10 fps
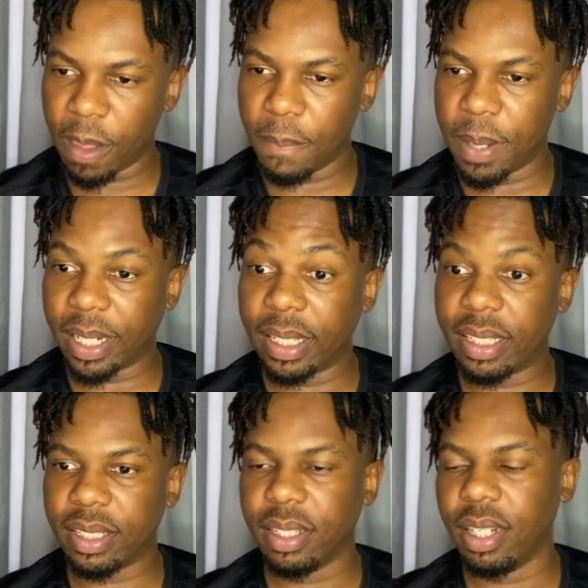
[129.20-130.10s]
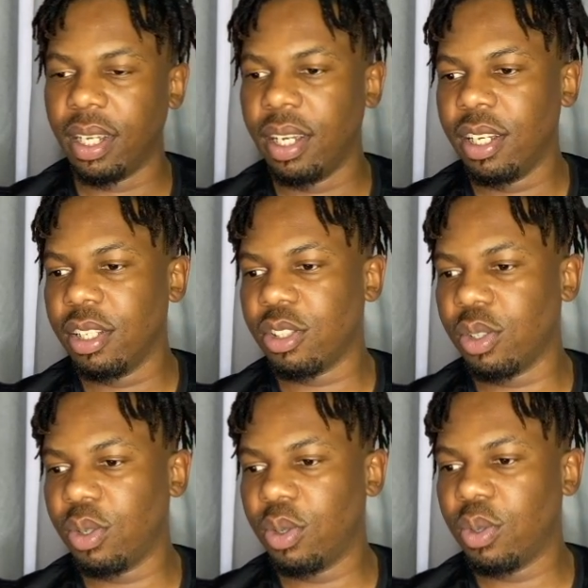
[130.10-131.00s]
bearish.
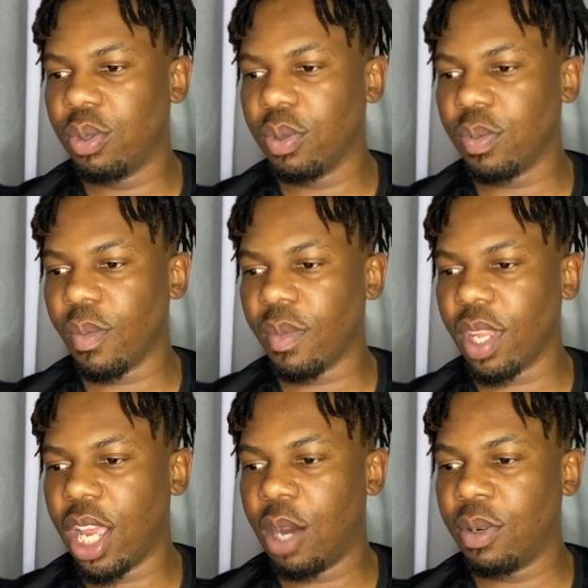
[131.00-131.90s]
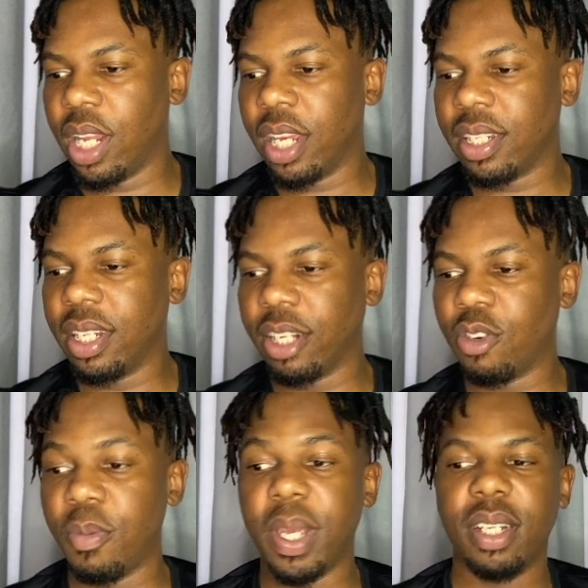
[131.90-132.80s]
So I would actually
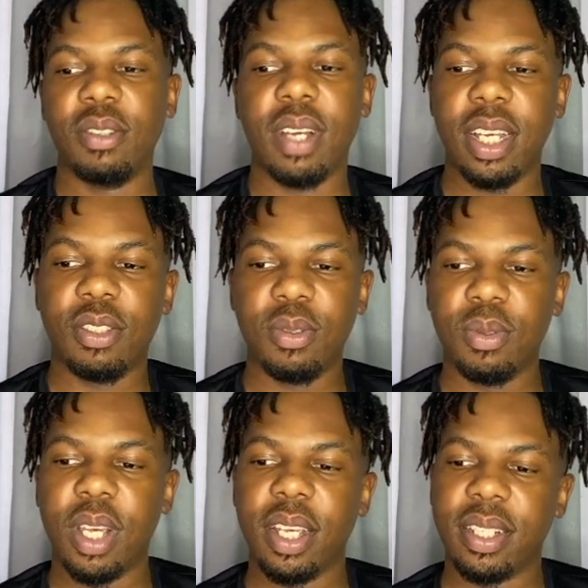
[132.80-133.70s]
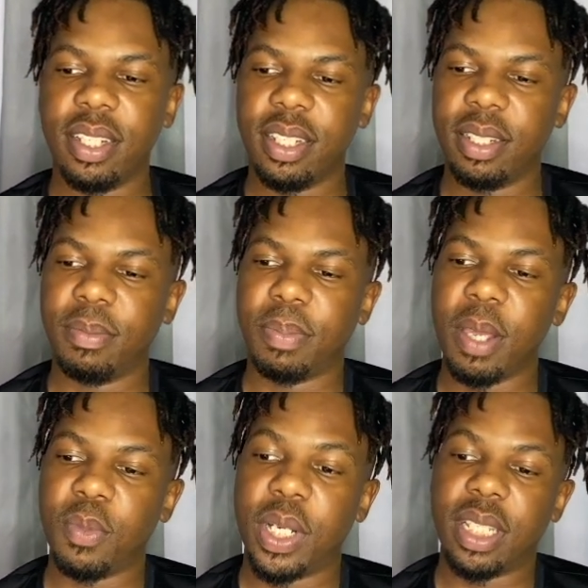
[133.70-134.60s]
recommend you guys to actually pay
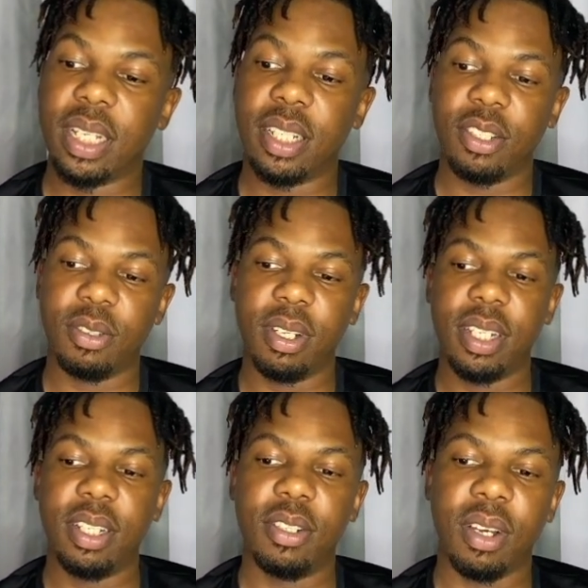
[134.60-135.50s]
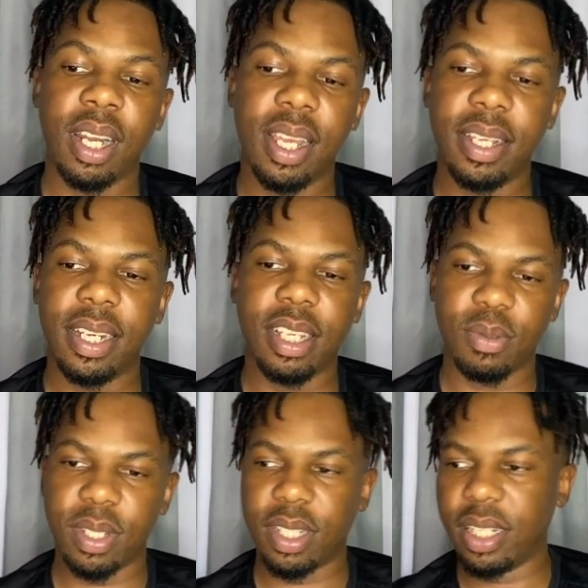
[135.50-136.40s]
more attention to the dollar index,
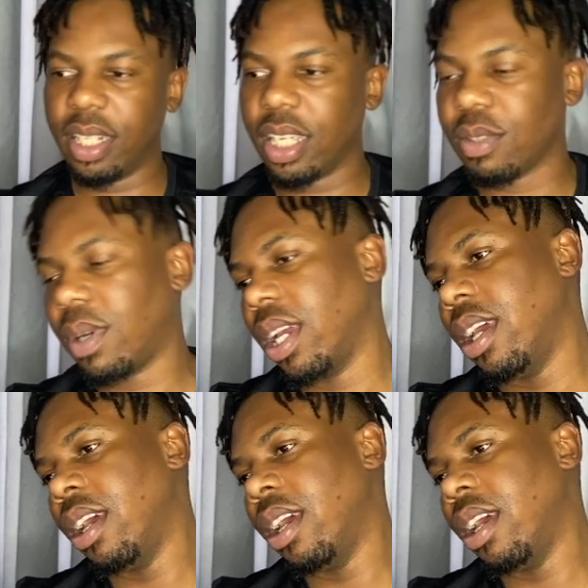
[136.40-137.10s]
which is the DXY,